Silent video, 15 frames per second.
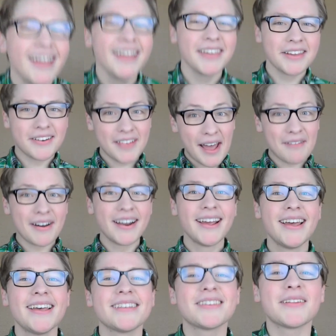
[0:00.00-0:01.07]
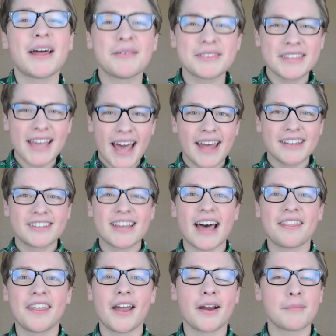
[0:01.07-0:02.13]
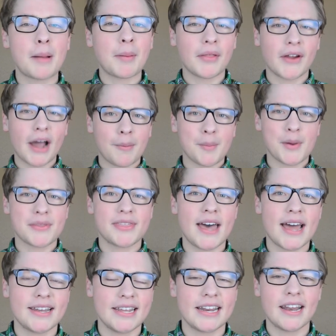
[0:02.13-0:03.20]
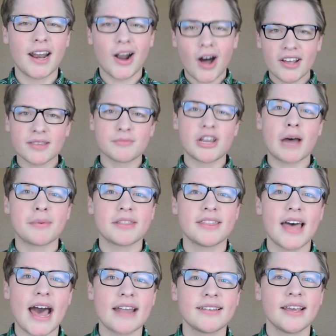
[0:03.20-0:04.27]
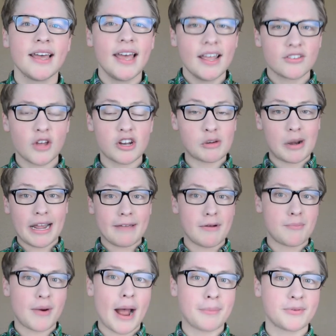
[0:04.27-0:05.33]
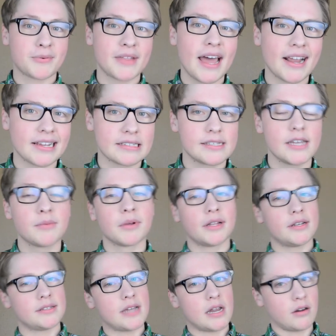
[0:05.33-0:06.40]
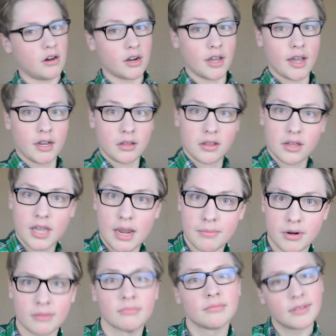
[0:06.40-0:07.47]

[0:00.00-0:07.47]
You know that one? So that was the end shot there, and my brother helped me with that. He did an awesome job with that. So I just wanna give him props for that, because he really does not know how to handle a camera.